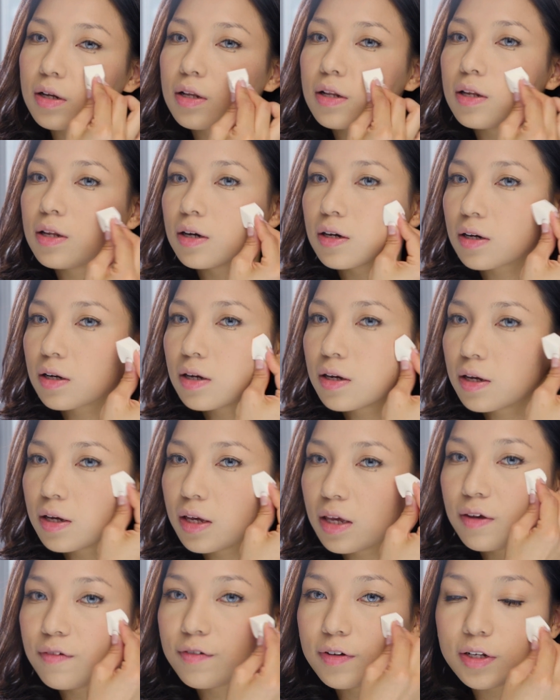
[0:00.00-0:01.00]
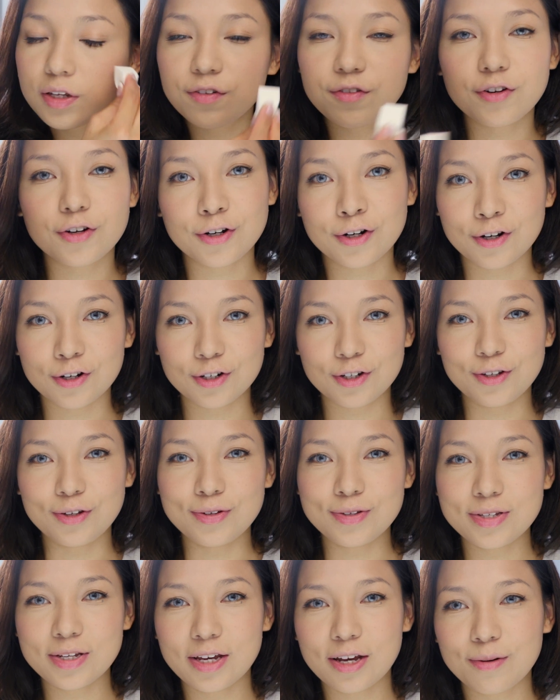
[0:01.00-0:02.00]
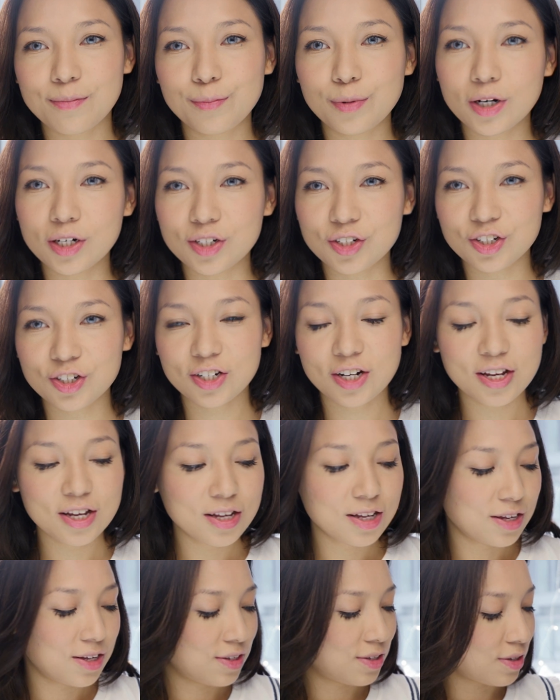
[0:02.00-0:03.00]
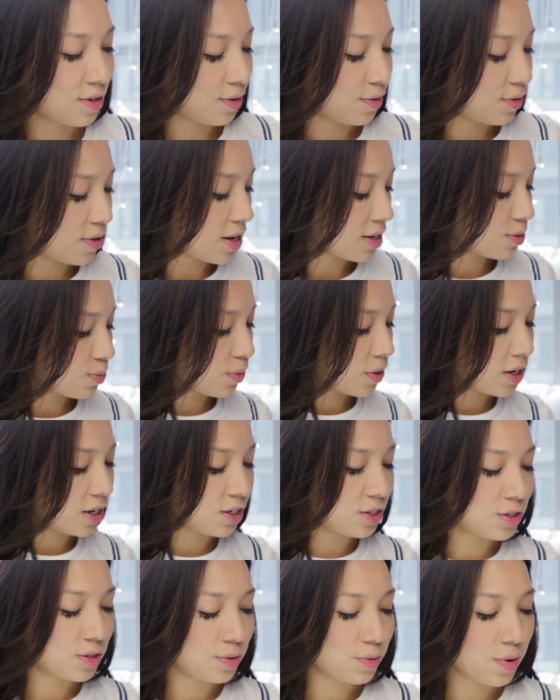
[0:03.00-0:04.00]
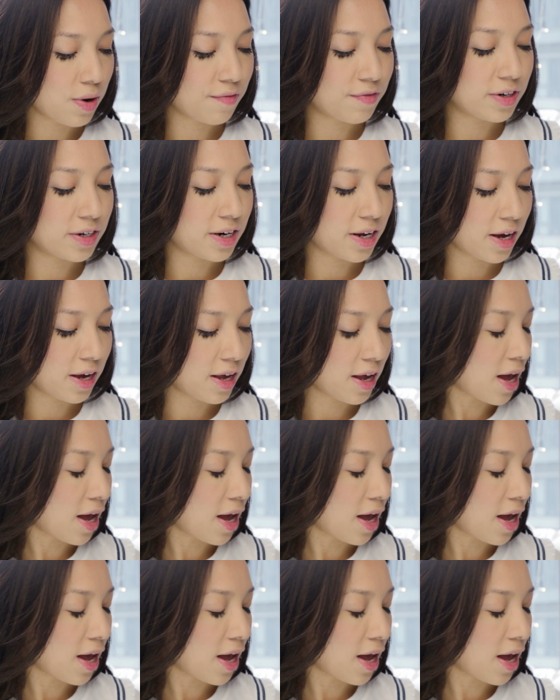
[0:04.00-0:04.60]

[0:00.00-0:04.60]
look, even if you're not using a brush. So that's what I do every day.